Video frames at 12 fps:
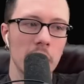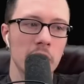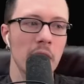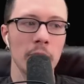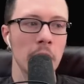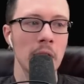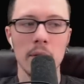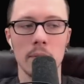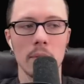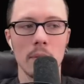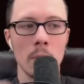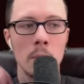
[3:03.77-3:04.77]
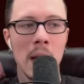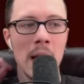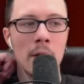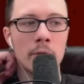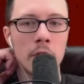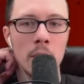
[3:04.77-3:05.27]
a different
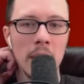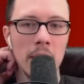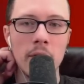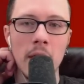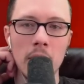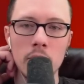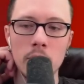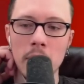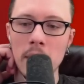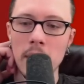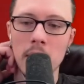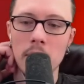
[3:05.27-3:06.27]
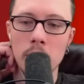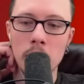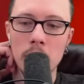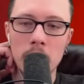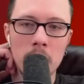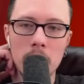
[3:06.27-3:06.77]
way of doing things, really.
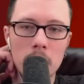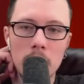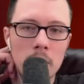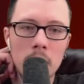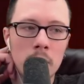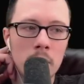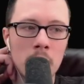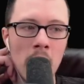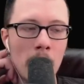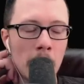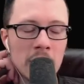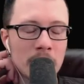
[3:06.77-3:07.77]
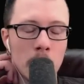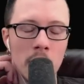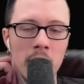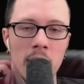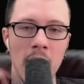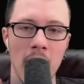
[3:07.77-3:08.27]
Not much more
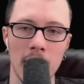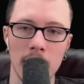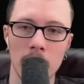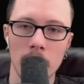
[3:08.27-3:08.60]
than that.